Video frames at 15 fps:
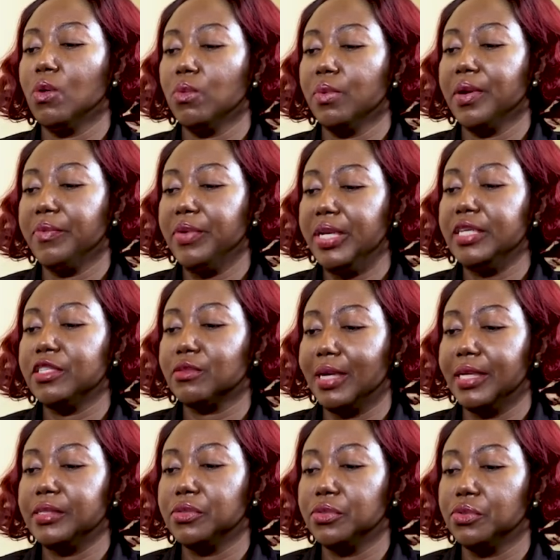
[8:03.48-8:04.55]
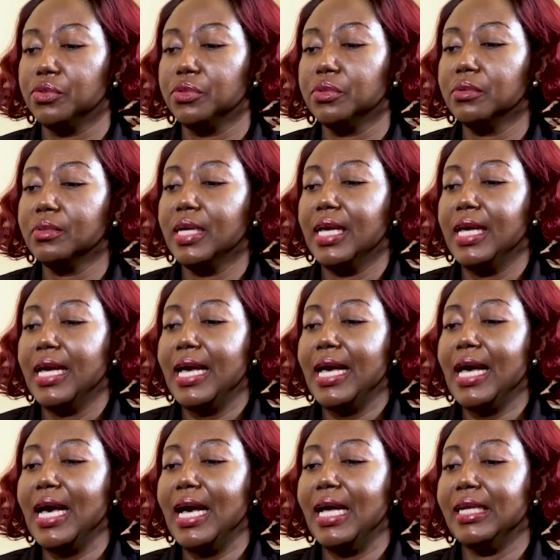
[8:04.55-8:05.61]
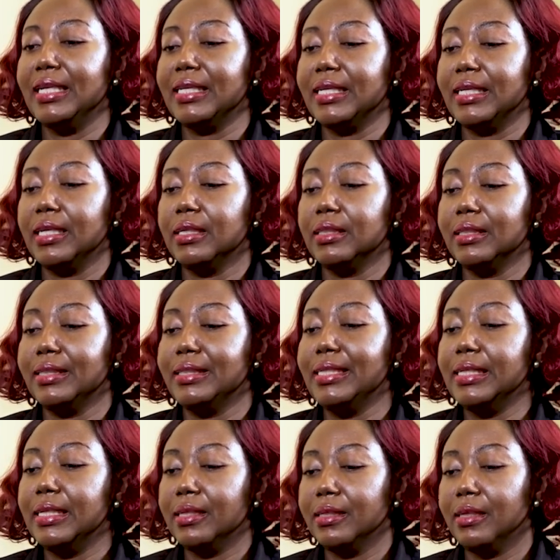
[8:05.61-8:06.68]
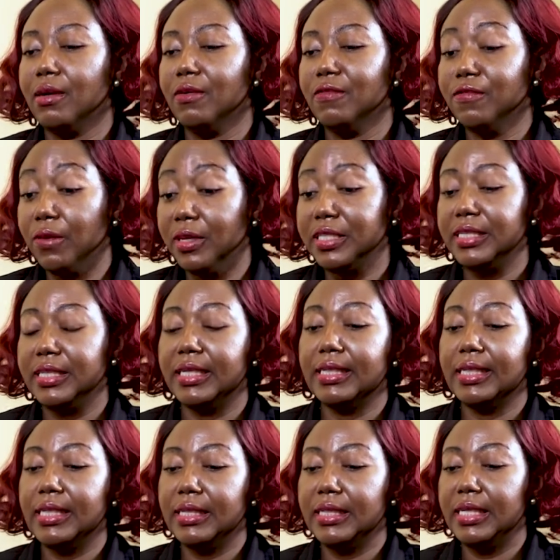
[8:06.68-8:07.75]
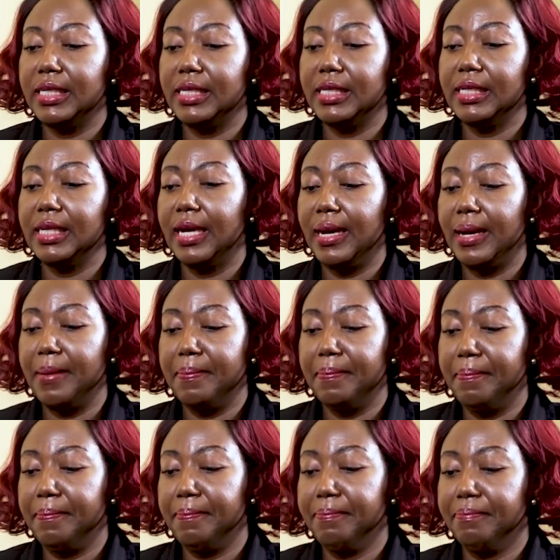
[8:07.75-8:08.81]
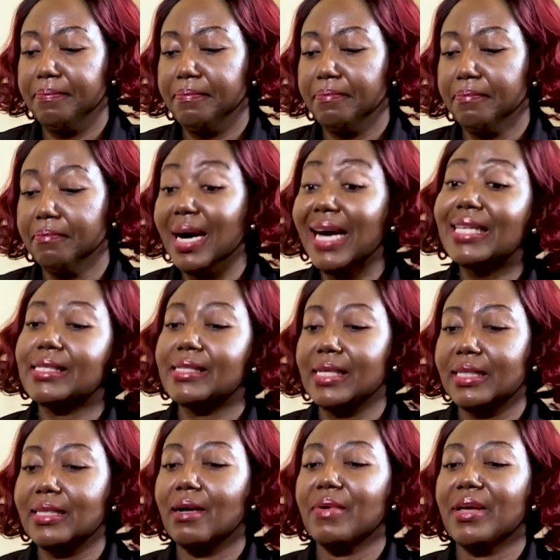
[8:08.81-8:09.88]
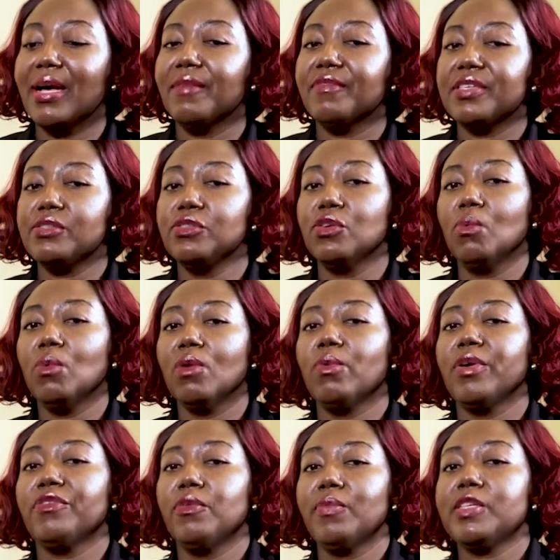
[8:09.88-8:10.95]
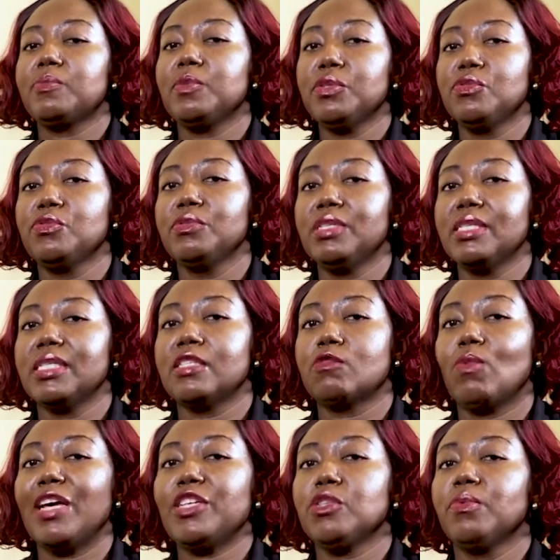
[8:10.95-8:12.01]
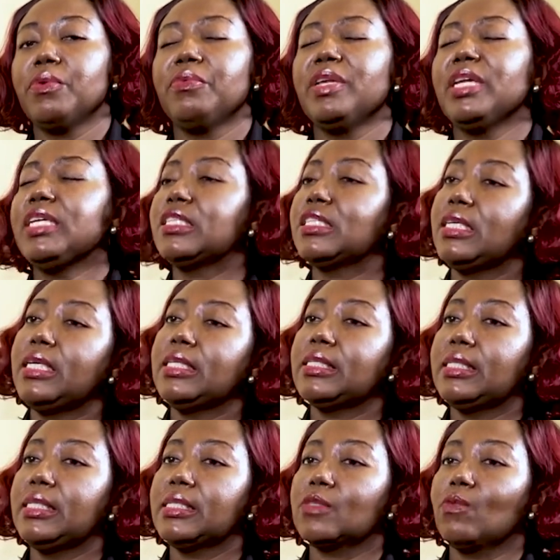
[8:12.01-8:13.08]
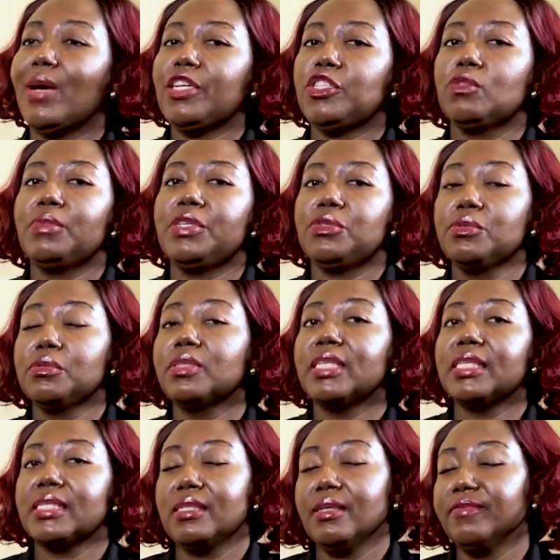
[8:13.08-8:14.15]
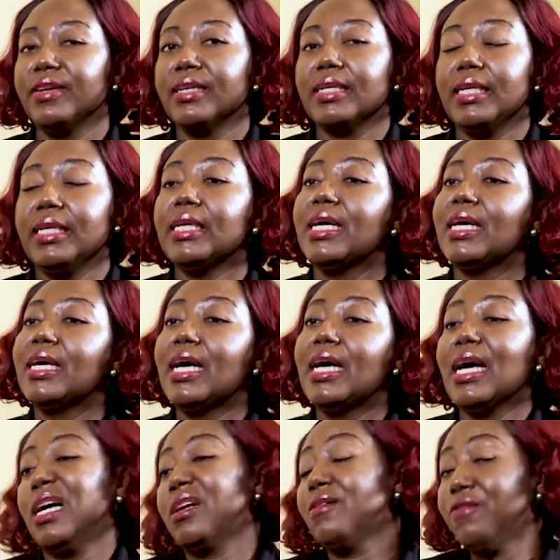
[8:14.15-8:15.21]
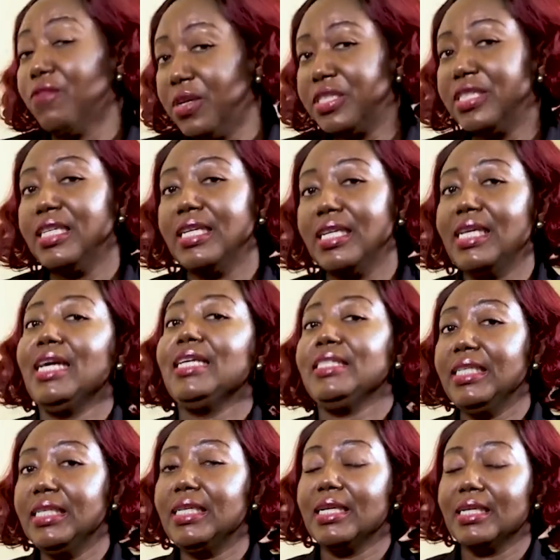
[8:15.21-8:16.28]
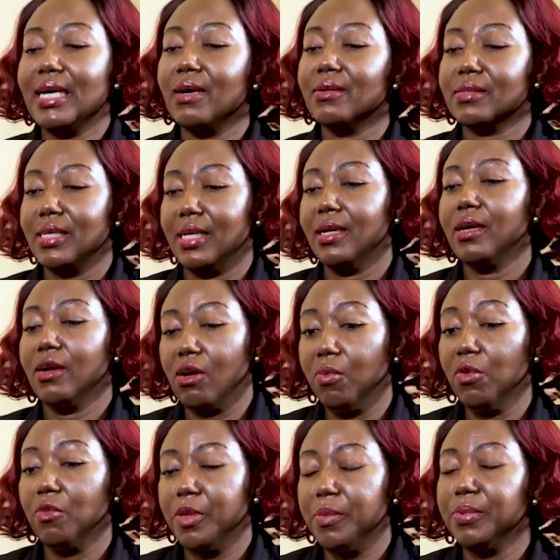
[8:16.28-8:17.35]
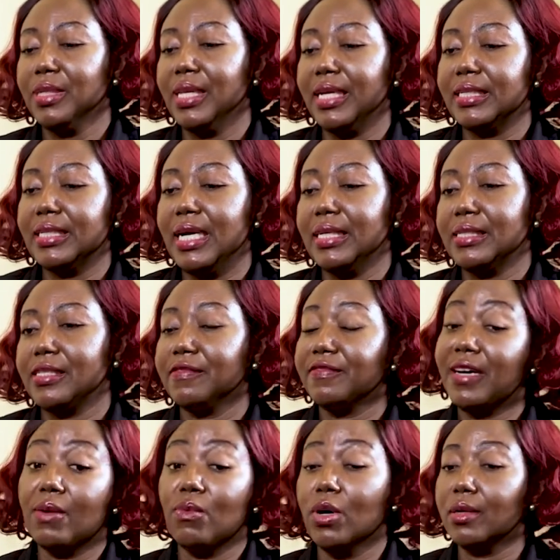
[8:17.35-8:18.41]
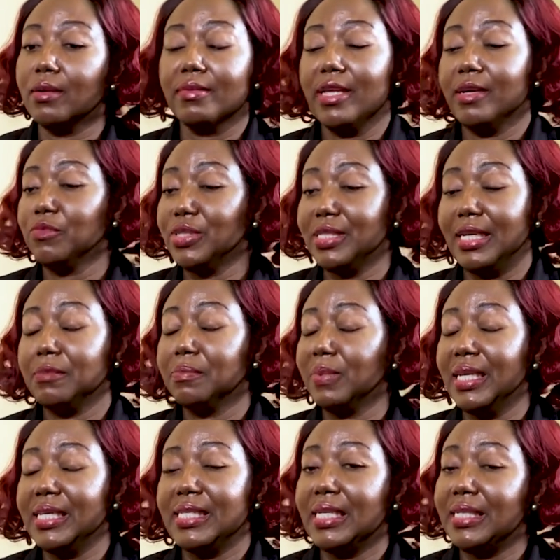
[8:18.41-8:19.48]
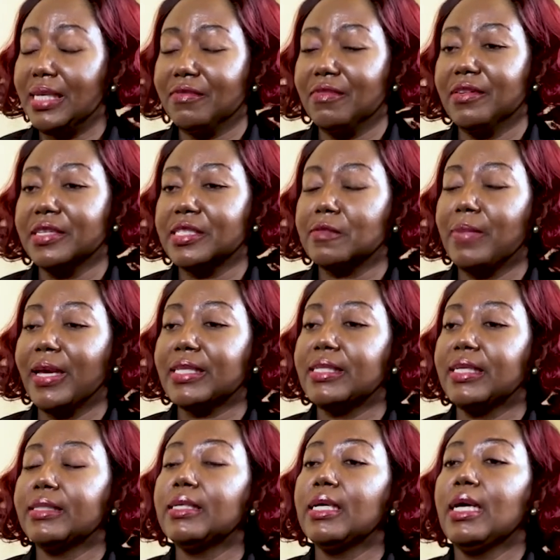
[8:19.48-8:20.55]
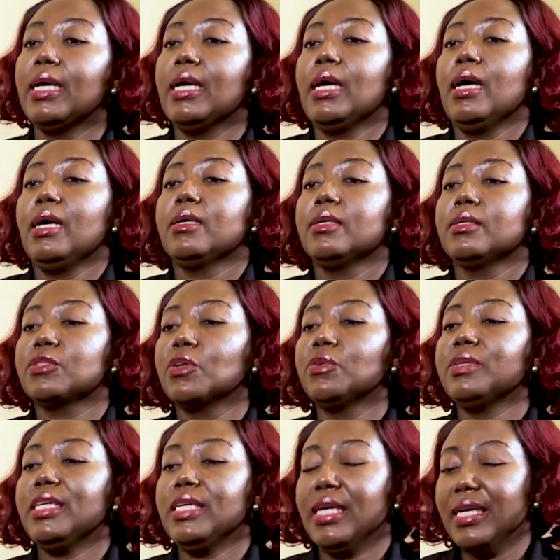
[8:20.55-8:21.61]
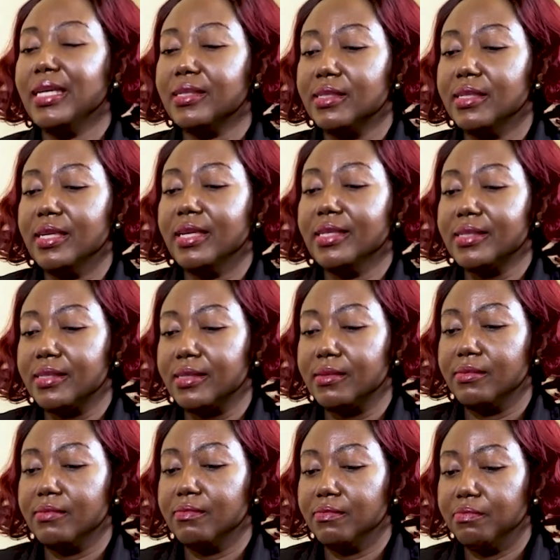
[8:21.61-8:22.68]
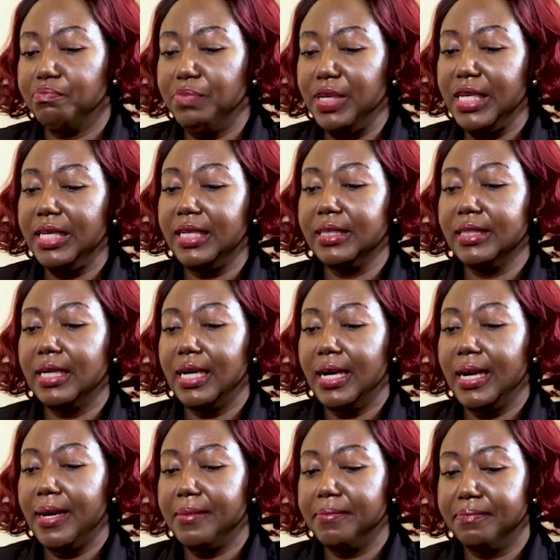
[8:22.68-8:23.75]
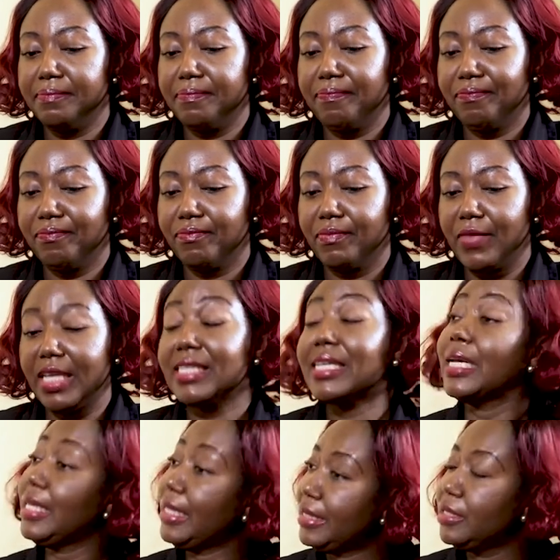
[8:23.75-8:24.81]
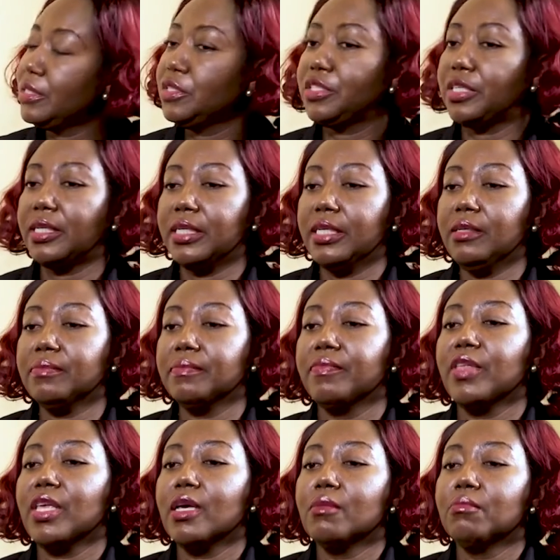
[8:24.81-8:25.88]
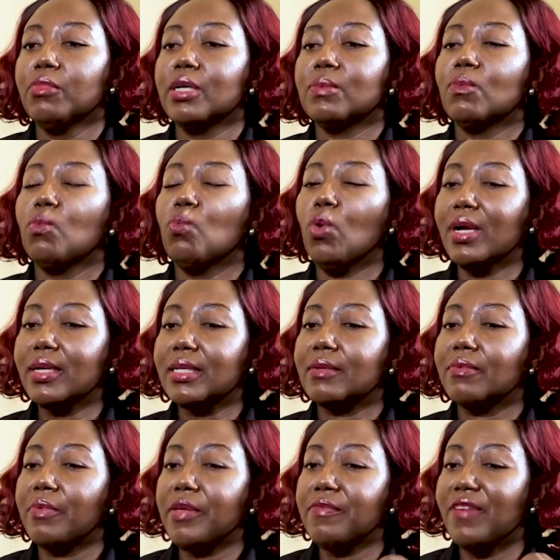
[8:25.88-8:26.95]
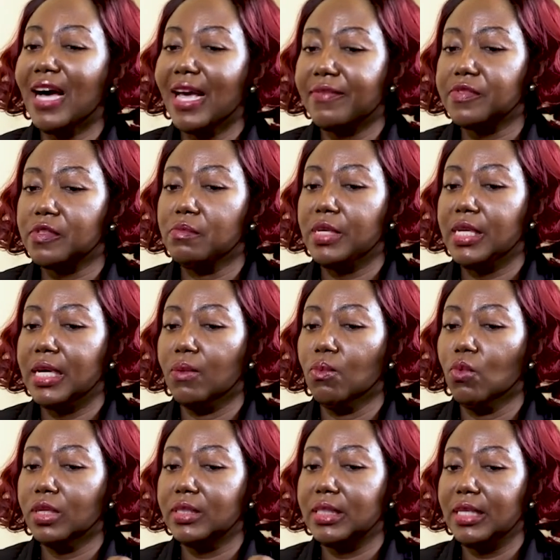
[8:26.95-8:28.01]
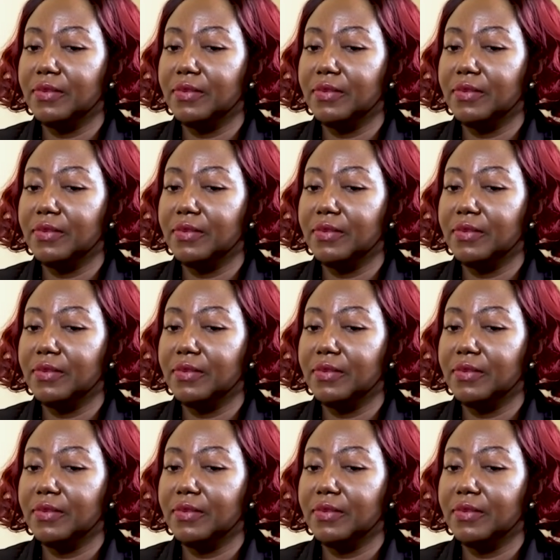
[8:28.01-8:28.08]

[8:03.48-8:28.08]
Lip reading: what we were really trying to do, and unfortunately, the mindset that we have is, what, we've always been doing this. Why should we really change things? Why should we do things differently? And unfortunately, I did encounter a couple of people like that. In fact, one of them was at a place I never expected. So it's been a challenging journey. But what revives me and what